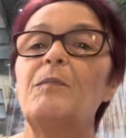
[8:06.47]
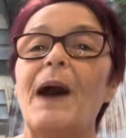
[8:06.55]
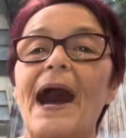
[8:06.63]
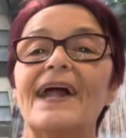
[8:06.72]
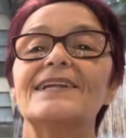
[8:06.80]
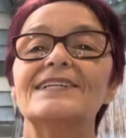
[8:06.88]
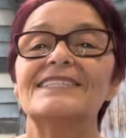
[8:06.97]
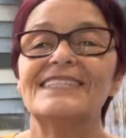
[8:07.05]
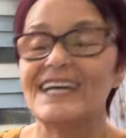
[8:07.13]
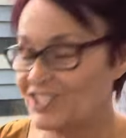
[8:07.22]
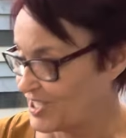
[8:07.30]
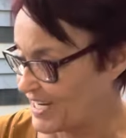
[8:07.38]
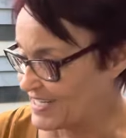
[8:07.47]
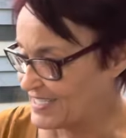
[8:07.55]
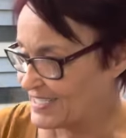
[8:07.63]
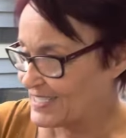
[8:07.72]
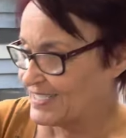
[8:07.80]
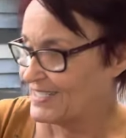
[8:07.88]
patterns that
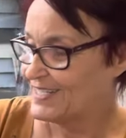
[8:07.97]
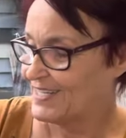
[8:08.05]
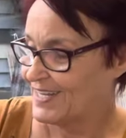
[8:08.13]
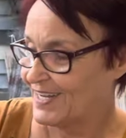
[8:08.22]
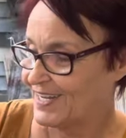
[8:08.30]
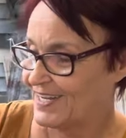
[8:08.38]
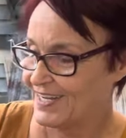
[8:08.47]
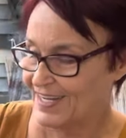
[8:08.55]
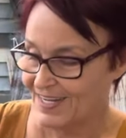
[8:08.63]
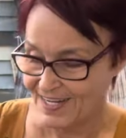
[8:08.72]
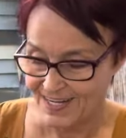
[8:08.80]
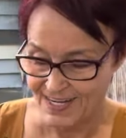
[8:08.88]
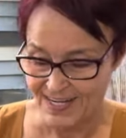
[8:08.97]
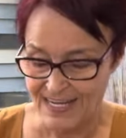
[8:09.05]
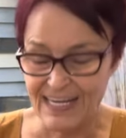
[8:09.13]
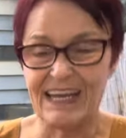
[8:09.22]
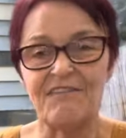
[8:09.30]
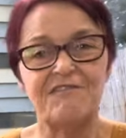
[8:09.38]
she's
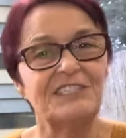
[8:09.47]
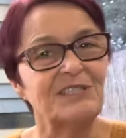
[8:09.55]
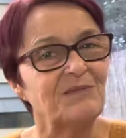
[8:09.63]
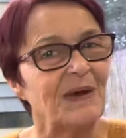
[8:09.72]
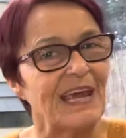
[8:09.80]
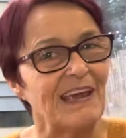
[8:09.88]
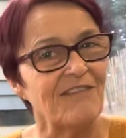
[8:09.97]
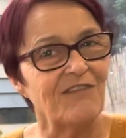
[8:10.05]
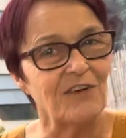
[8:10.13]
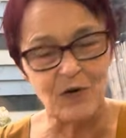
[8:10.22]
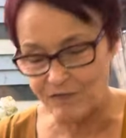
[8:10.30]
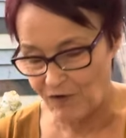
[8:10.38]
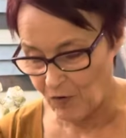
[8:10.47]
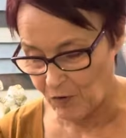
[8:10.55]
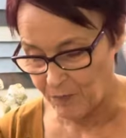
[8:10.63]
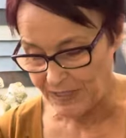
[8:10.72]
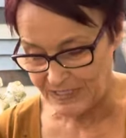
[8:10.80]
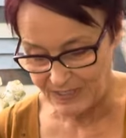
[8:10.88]
gifted me for
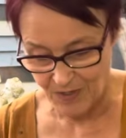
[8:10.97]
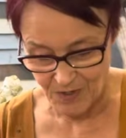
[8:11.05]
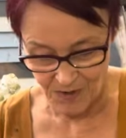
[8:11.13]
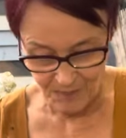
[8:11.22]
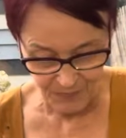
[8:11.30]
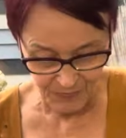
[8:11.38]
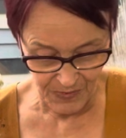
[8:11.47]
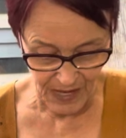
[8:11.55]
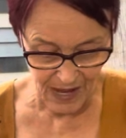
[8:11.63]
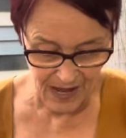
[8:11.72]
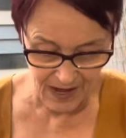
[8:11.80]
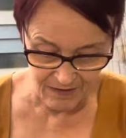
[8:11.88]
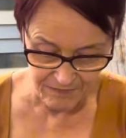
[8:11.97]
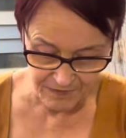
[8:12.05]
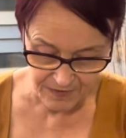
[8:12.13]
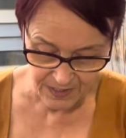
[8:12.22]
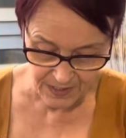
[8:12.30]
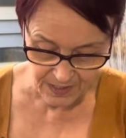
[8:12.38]
Vlogmas. So I have
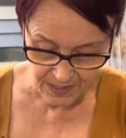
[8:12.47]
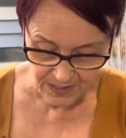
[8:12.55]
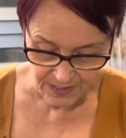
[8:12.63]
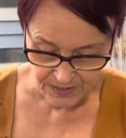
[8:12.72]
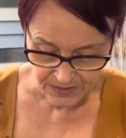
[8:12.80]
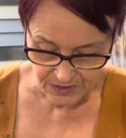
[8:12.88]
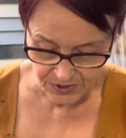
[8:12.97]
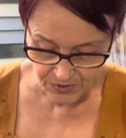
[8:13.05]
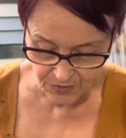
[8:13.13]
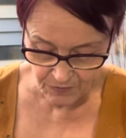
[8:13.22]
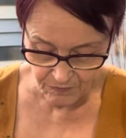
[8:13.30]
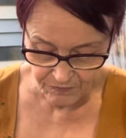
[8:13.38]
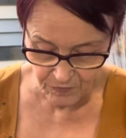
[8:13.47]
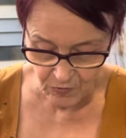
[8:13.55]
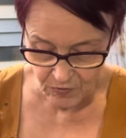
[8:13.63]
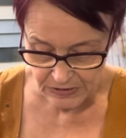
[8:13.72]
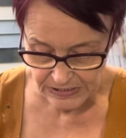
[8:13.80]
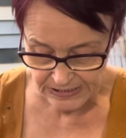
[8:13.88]
2,
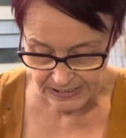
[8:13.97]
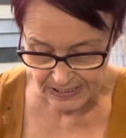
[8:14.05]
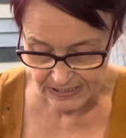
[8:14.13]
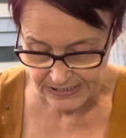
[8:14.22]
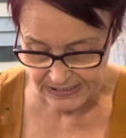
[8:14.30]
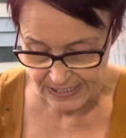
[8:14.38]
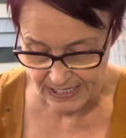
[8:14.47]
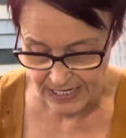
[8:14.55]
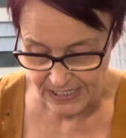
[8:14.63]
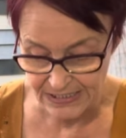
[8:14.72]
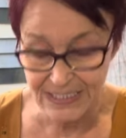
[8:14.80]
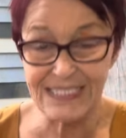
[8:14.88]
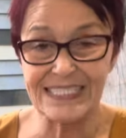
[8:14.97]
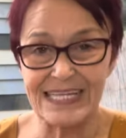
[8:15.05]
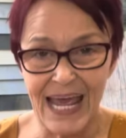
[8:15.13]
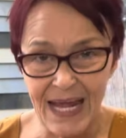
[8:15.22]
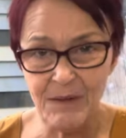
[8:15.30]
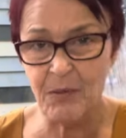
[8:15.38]
4, 6, 8,
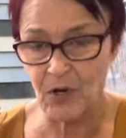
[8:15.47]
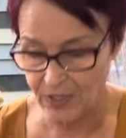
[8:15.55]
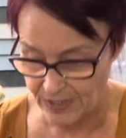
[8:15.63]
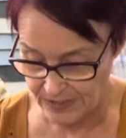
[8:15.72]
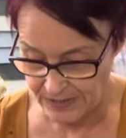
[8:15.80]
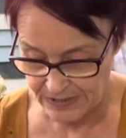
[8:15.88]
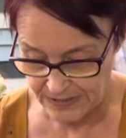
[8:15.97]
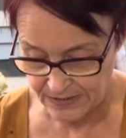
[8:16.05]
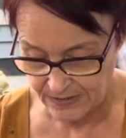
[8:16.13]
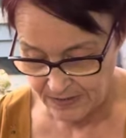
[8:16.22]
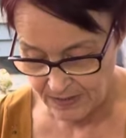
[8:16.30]
10 buttons.